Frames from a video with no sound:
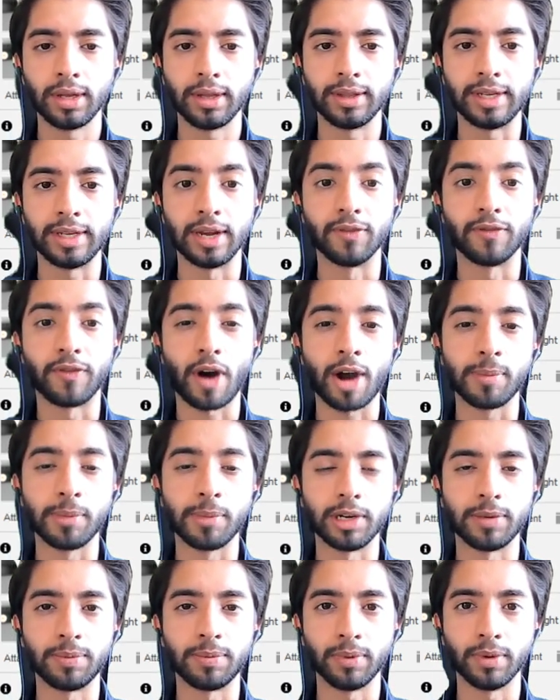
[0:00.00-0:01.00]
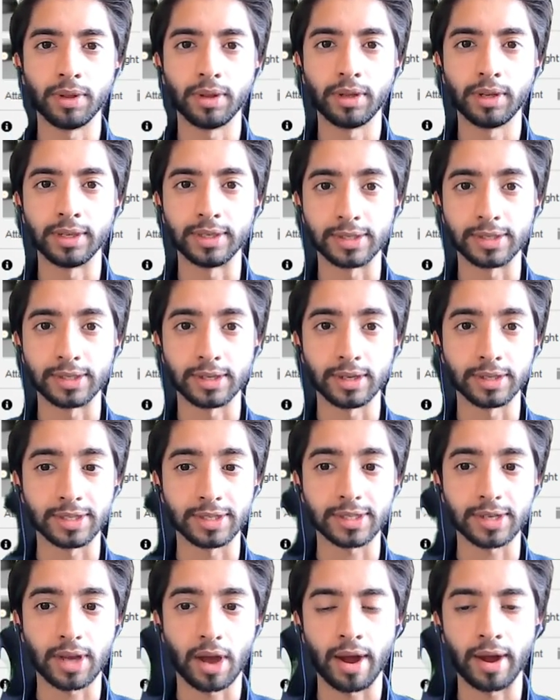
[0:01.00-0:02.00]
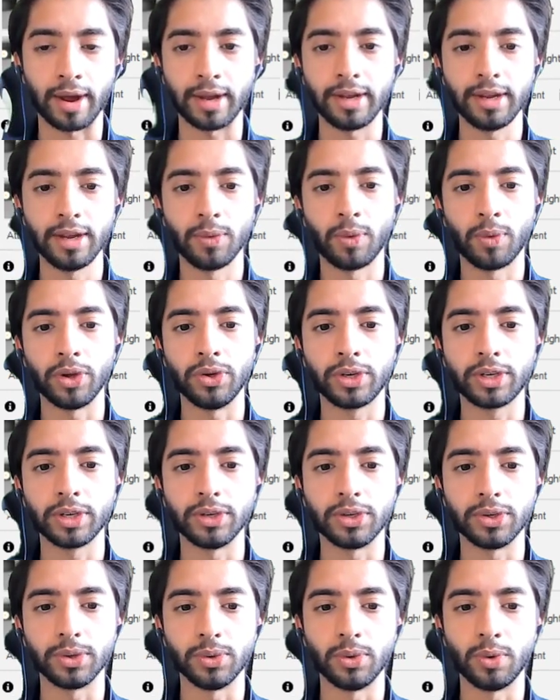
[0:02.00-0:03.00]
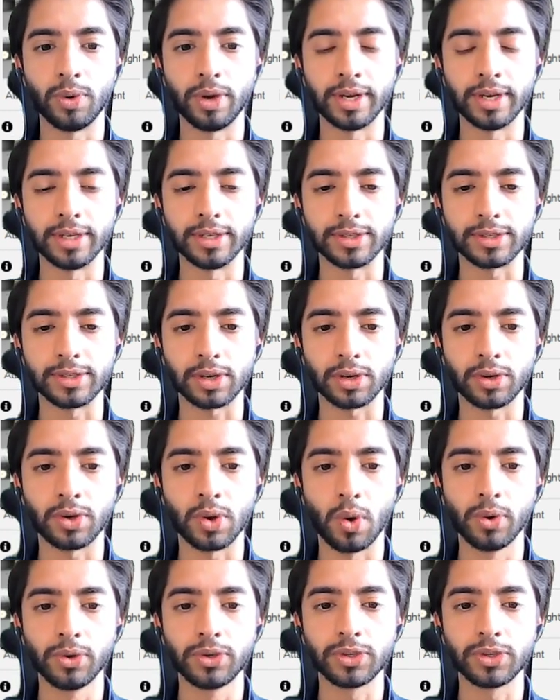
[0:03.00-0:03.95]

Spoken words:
the environment is a sky, what you can do is go